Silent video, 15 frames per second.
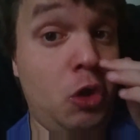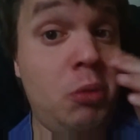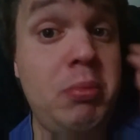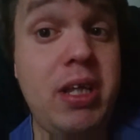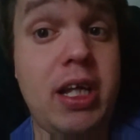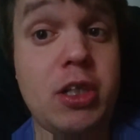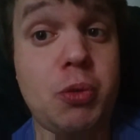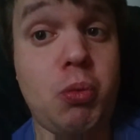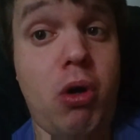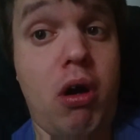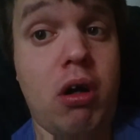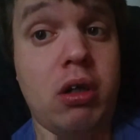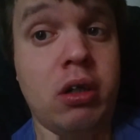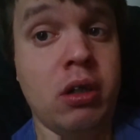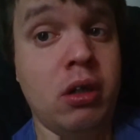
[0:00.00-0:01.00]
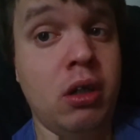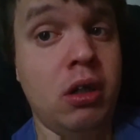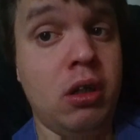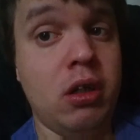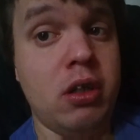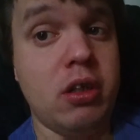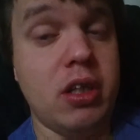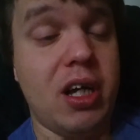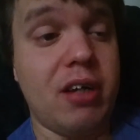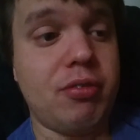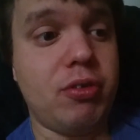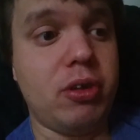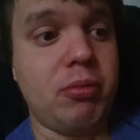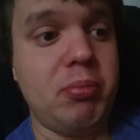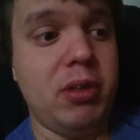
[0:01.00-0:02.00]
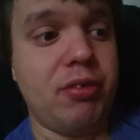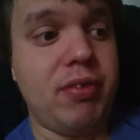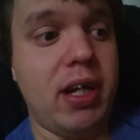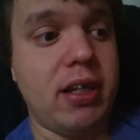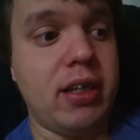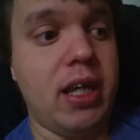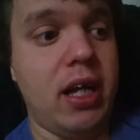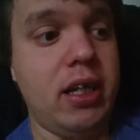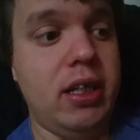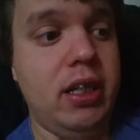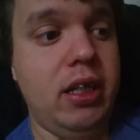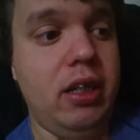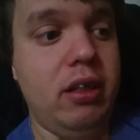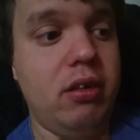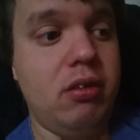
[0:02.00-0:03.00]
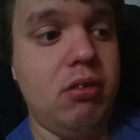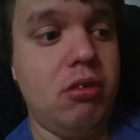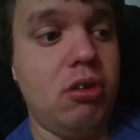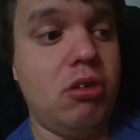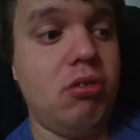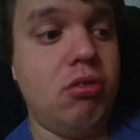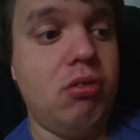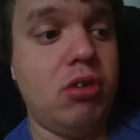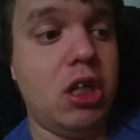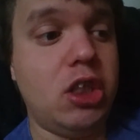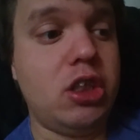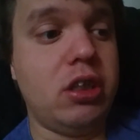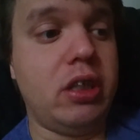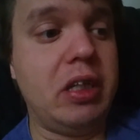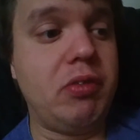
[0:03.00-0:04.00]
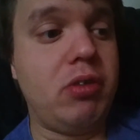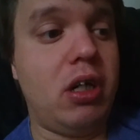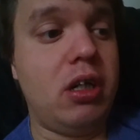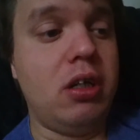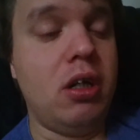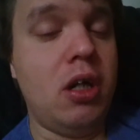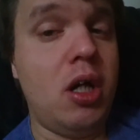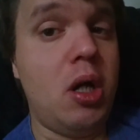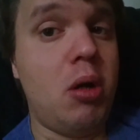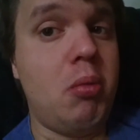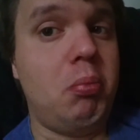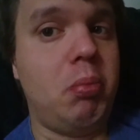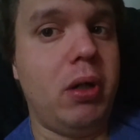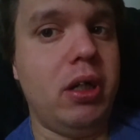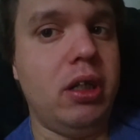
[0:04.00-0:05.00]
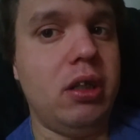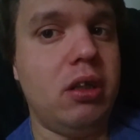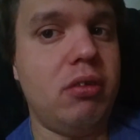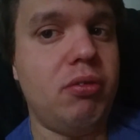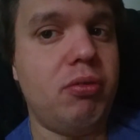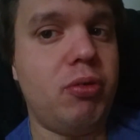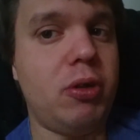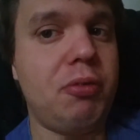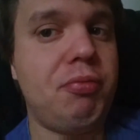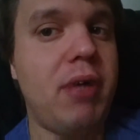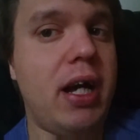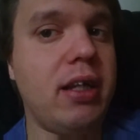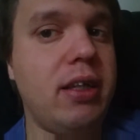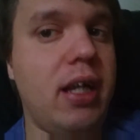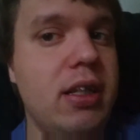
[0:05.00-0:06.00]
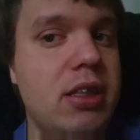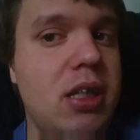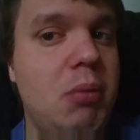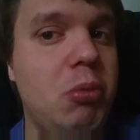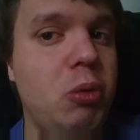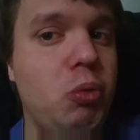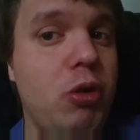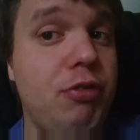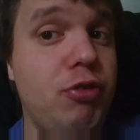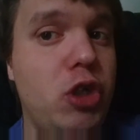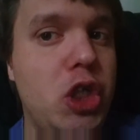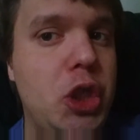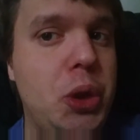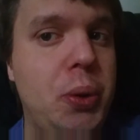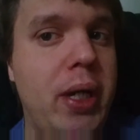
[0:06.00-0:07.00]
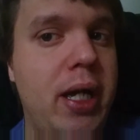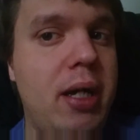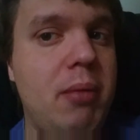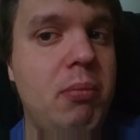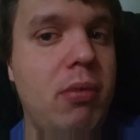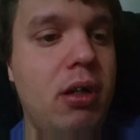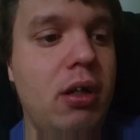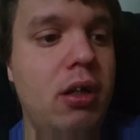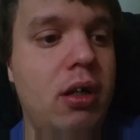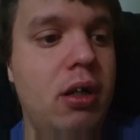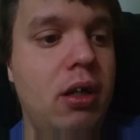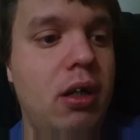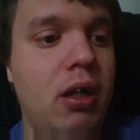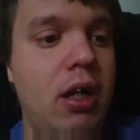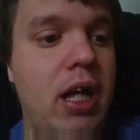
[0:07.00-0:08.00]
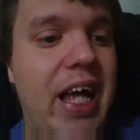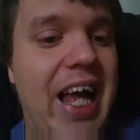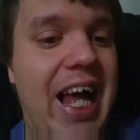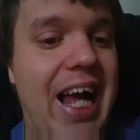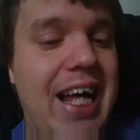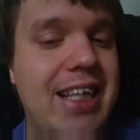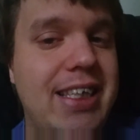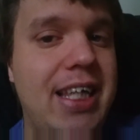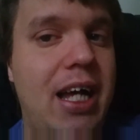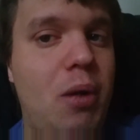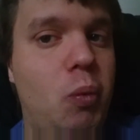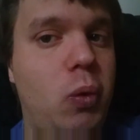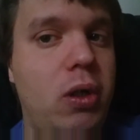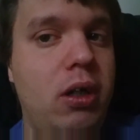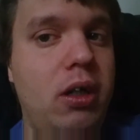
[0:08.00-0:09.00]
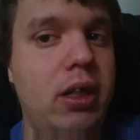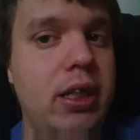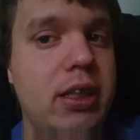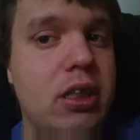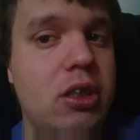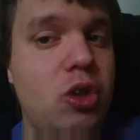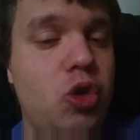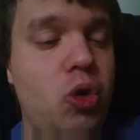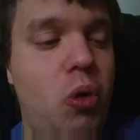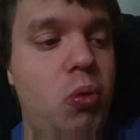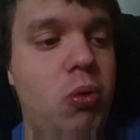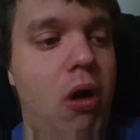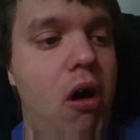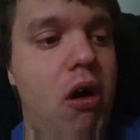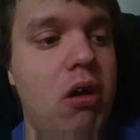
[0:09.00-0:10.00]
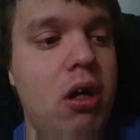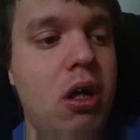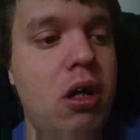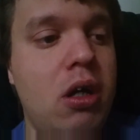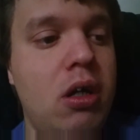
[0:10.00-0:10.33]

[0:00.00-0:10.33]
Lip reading: to me, that's wrong. Not for the mere fact that he touched the lifeguard, but for the fact that someone referred to him as that word is so wrong.